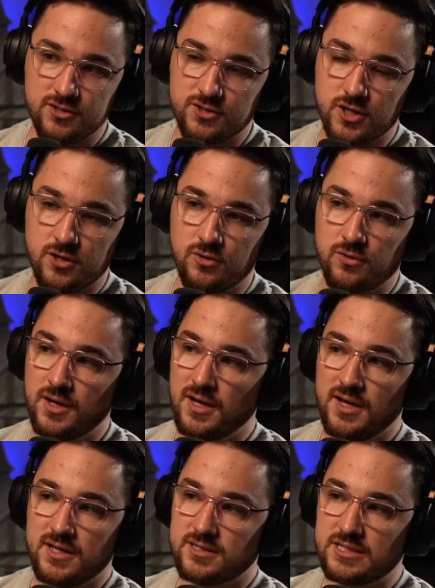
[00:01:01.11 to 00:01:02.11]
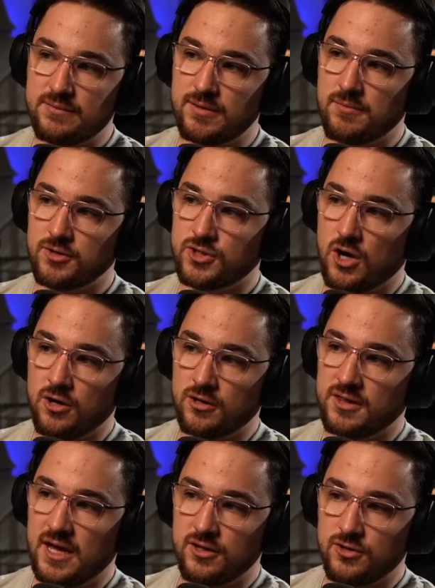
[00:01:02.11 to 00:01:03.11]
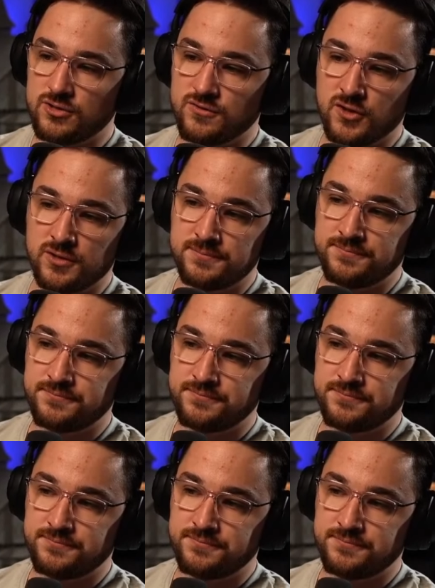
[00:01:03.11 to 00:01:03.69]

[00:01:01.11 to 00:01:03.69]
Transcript: So Steam numbers aren't that useful,